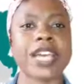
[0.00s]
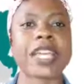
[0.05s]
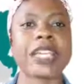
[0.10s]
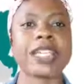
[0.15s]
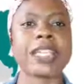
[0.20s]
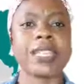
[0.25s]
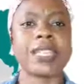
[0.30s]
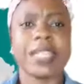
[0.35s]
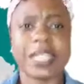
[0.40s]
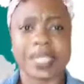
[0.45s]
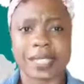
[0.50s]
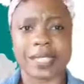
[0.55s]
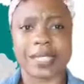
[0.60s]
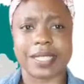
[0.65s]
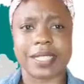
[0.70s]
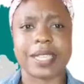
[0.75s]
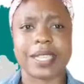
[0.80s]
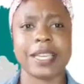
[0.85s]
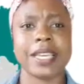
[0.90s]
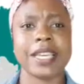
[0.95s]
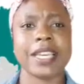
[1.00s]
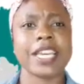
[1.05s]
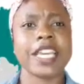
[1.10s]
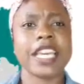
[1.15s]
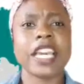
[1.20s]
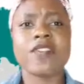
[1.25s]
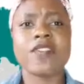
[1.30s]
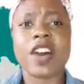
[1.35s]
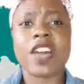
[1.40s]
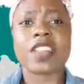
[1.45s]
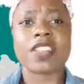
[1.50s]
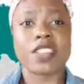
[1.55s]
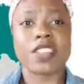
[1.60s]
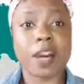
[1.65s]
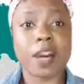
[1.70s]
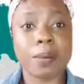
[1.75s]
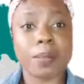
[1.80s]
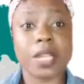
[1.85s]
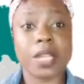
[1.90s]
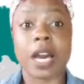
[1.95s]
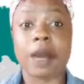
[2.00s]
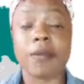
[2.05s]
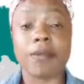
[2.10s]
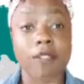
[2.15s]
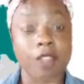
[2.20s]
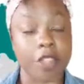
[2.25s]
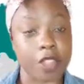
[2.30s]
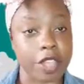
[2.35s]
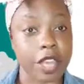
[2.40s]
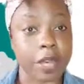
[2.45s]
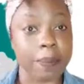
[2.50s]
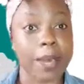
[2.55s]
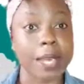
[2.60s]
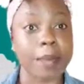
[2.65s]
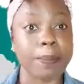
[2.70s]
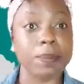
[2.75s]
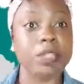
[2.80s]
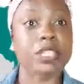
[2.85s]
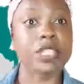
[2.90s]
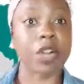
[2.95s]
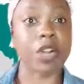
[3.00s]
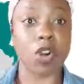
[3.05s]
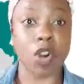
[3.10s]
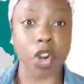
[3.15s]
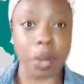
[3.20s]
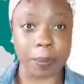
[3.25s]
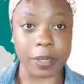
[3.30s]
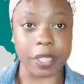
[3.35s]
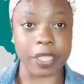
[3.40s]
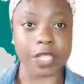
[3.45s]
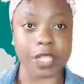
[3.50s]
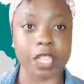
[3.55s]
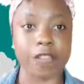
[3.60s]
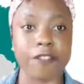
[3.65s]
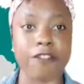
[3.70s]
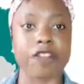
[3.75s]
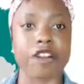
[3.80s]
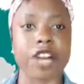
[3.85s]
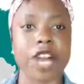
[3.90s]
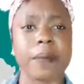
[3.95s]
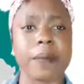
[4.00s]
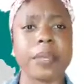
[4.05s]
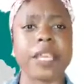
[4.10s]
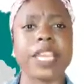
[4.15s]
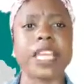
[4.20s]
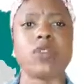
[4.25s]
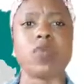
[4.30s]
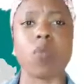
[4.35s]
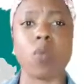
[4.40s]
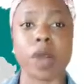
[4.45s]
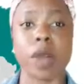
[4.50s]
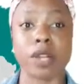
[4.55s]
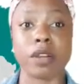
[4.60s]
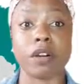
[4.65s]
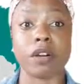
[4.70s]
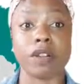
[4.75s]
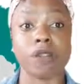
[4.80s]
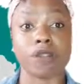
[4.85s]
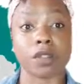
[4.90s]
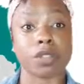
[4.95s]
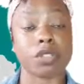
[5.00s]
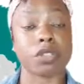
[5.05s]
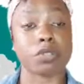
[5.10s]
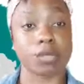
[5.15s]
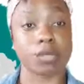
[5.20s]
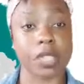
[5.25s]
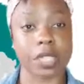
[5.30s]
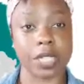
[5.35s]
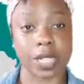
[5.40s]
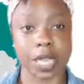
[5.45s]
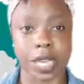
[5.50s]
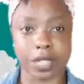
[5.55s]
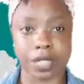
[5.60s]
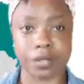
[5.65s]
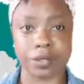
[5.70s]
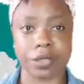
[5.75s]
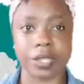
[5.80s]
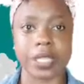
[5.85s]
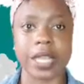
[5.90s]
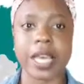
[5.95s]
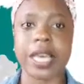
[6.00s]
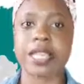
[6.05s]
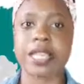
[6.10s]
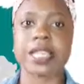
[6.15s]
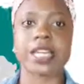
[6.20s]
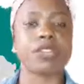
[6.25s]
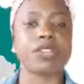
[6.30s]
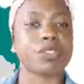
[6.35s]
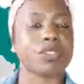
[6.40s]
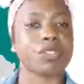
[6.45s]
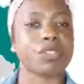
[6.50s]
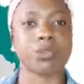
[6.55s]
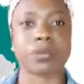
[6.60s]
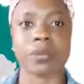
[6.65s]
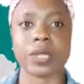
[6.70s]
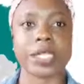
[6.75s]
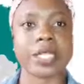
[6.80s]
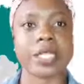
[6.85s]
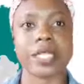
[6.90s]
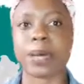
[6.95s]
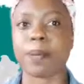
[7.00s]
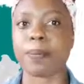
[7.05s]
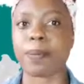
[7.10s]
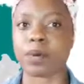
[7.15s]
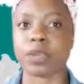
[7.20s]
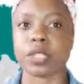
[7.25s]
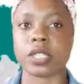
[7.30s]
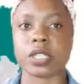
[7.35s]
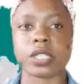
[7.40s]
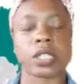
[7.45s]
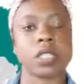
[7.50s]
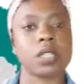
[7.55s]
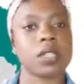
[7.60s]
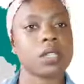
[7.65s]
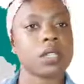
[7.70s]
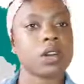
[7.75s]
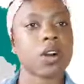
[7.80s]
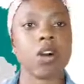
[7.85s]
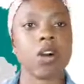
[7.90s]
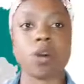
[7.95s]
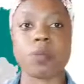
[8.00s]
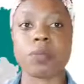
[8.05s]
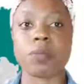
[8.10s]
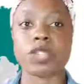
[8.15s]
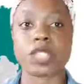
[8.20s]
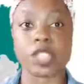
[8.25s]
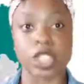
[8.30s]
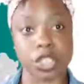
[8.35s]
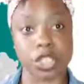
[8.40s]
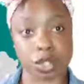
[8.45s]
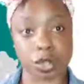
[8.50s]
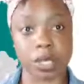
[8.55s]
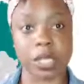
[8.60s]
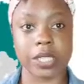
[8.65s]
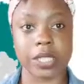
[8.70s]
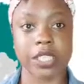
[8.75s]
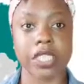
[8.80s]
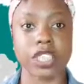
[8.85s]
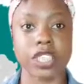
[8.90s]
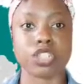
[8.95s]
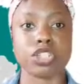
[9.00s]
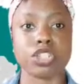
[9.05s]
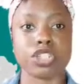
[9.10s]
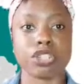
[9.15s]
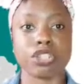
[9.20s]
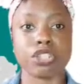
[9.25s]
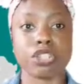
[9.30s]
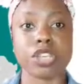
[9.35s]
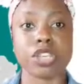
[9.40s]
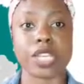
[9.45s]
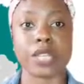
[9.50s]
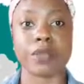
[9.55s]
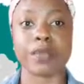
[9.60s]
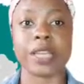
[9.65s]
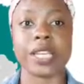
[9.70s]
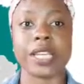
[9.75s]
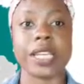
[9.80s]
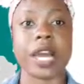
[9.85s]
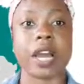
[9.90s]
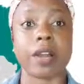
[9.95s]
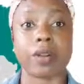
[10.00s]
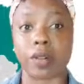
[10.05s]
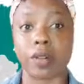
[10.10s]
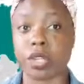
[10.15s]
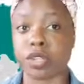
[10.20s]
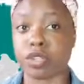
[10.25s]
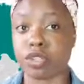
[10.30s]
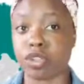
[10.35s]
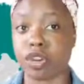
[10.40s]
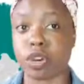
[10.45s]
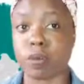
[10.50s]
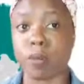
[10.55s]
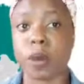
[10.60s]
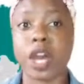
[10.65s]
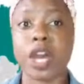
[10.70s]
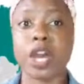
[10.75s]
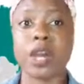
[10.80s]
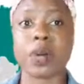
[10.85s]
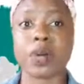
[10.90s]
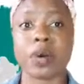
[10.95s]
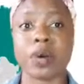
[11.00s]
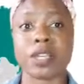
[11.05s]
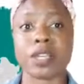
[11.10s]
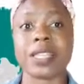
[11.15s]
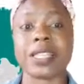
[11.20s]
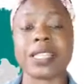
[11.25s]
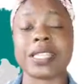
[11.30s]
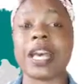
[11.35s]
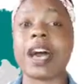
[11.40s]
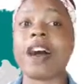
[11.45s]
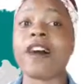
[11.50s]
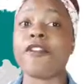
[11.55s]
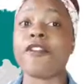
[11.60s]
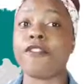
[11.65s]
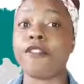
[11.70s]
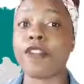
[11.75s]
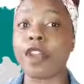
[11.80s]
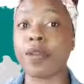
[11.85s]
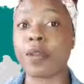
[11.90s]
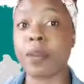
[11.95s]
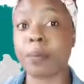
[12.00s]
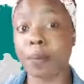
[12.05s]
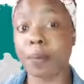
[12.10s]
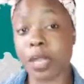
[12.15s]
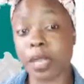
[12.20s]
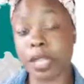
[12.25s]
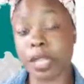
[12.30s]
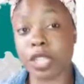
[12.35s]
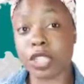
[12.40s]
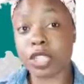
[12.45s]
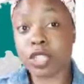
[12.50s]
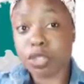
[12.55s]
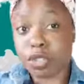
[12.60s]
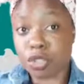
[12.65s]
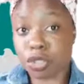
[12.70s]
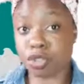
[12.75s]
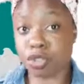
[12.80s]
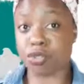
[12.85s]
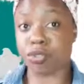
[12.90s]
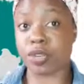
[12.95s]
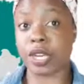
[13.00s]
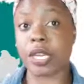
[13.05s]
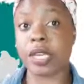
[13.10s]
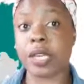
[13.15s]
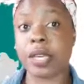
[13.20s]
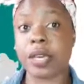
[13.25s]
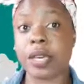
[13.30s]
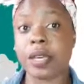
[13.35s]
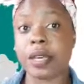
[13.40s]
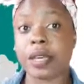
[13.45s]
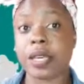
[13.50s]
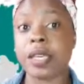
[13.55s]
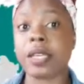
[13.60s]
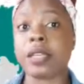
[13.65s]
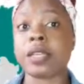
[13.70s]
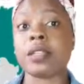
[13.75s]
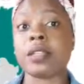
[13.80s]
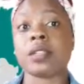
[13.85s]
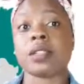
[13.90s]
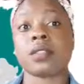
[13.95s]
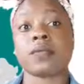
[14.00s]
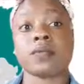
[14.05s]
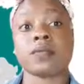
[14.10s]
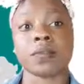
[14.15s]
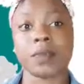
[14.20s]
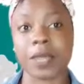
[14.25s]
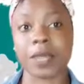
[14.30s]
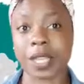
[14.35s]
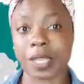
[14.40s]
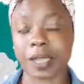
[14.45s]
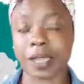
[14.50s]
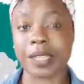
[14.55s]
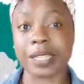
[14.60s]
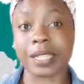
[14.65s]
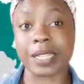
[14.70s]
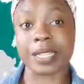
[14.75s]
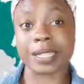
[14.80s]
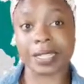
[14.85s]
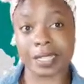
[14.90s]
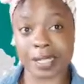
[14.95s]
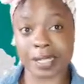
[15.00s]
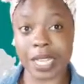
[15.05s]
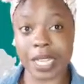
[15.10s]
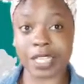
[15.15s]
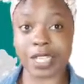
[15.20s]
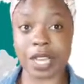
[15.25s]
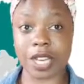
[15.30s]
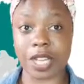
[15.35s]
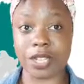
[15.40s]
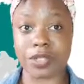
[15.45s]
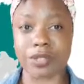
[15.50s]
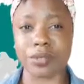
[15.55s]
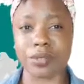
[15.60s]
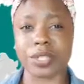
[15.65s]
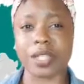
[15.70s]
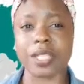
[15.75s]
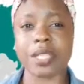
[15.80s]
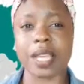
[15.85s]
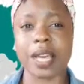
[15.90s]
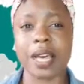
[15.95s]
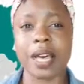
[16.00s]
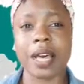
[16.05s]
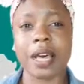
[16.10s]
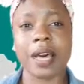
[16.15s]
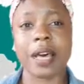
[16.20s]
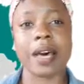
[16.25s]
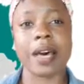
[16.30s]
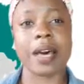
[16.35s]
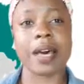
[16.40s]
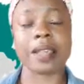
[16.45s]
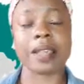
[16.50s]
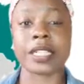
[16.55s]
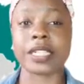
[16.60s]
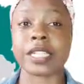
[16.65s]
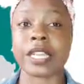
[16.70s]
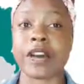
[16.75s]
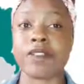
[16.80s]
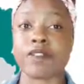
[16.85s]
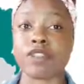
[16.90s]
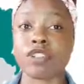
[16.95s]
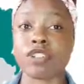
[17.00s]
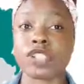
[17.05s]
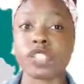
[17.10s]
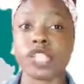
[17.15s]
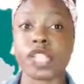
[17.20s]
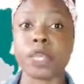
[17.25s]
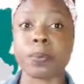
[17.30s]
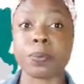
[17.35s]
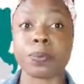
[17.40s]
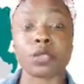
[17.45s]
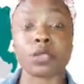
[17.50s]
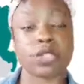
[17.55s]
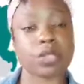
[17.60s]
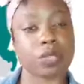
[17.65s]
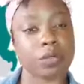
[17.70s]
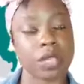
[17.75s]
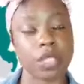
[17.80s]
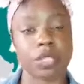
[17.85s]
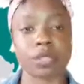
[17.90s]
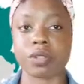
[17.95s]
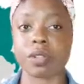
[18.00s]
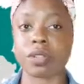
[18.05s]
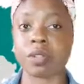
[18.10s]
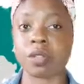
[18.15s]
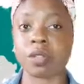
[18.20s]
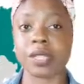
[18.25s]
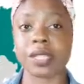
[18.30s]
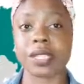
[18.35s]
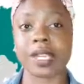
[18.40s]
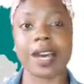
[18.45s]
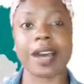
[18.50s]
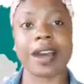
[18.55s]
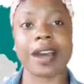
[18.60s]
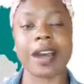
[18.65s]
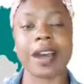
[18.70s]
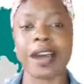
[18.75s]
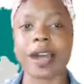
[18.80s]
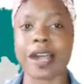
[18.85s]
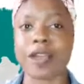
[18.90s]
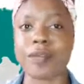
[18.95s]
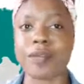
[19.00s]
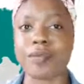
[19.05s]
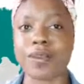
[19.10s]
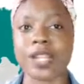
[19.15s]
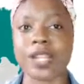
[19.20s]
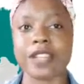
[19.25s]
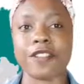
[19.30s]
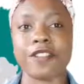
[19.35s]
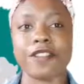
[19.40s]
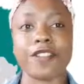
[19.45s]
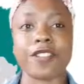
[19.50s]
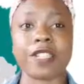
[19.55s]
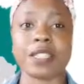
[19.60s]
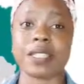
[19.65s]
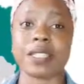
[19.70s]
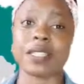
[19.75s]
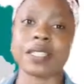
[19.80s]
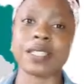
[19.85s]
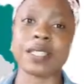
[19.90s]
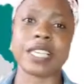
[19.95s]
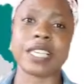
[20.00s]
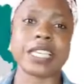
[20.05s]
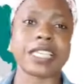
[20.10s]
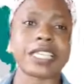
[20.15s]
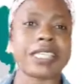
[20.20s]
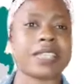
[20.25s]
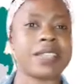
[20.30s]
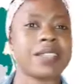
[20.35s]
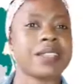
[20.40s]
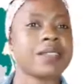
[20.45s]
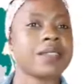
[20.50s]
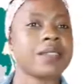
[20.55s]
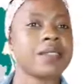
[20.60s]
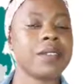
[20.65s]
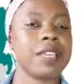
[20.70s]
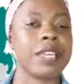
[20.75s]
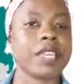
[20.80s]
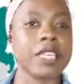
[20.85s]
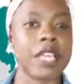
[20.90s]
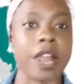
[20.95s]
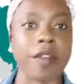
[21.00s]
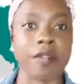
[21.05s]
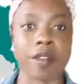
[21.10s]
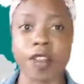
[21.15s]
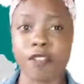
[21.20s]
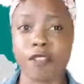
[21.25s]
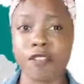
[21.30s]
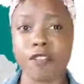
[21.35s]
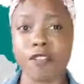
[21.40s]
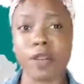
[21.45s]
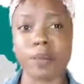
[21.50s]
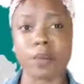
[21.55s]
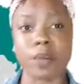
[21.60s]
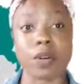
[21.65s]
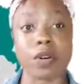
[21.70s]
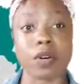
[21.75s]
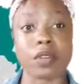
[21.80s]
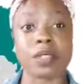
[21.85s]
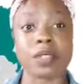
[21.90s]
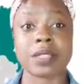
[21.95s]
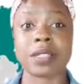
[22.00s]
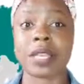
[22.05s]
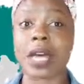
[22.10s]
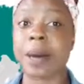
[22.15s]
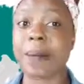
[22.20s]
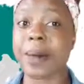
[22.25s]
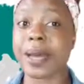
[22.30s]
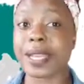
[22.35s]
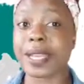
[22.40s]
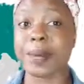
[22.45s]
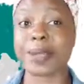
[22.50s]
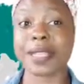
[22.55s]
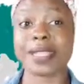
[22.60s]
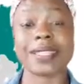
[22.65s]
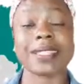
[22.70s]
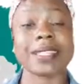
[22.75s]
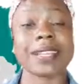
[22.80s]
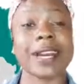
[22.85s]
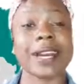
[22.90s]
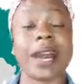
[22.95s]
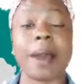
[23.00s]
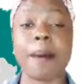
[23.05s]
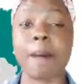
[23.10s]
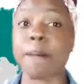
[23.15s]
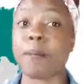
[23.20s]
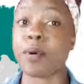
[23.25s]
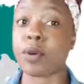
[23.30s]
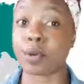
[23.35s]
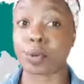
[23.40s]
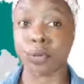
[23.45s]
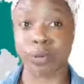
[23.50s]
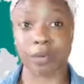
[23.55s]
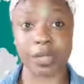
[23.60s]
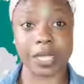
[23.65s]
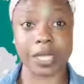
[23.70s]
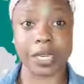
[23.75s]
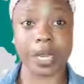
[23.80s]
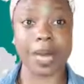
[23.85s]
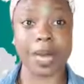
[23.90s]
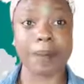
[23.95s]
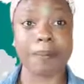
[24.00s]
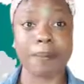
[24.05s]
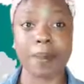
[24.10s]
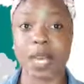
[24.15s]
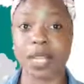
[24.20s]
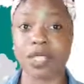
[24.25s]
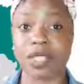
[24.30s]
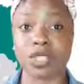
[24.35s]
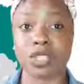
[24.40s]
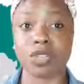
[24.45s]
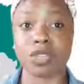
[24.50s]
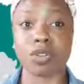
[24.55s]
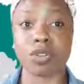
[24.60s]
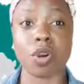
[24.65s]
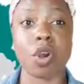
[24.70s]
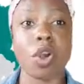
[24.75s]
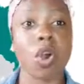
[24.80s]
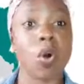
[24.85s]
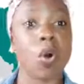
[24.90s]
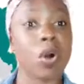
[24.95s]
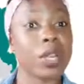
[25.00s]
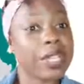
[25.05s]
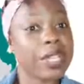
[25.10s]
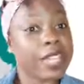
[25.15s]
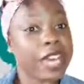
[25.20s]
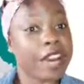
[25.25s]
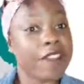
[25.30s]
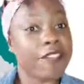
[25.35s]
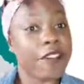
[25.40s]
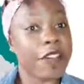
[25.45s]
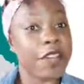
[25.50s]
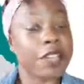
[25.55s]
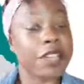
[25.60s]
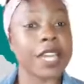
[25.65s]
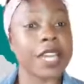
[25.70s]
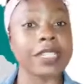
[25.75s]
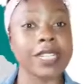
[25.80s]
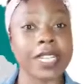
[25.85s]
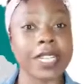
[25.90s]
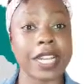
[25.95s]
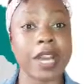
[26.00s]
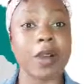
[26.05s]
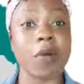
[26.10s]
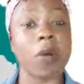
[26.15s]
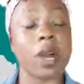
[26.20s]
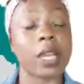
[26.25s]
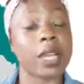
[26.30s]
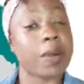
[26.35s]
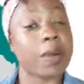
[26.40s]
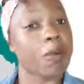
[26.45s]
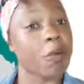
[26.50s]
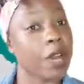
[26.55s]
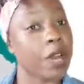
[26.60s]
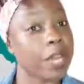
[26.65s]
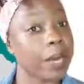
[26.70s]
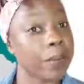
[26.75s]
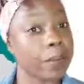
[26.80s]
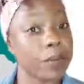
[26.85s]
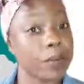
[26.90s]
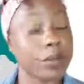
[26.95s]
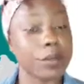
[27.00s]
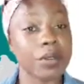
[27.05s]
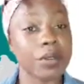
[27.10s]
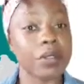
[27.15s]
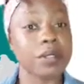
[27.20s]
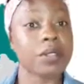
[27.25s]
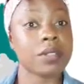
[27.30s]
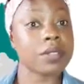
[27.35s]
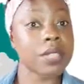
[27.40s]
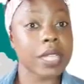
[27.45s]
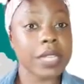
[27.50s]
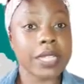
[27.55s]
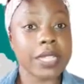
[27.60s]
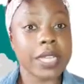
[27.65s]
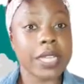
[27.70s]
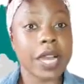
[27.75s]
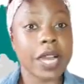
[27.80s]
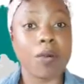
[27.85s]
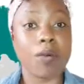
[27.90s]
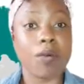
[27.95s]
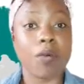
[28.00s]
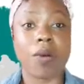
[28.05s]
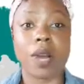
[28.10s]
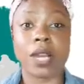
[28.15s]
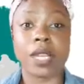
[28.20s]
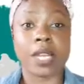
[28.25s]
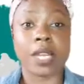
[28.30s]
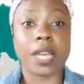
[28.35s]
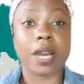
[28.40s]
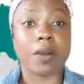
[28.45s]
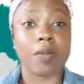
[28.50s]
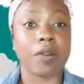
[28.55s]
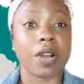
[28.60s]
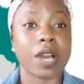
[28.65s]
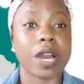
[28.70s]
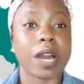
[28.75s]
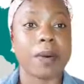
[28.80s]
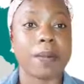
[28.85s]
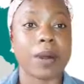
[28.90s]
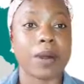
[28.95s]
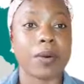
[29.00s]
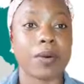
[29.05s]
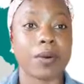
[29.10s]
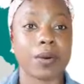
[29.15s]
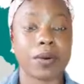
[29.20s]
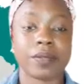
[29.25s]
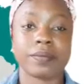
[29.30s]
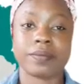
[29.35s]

At least give a thumbs up for them and put a comment if you're coming in one of those strict countries that don't really support homosexuality. You're doing really a great job, because very many children in such countries that have not yet put strict laws are really facing it in a rough way, because abana basinga bono nika banji nyo oli navayo najja nakwana mwala muno najja nakukwana nakugambako,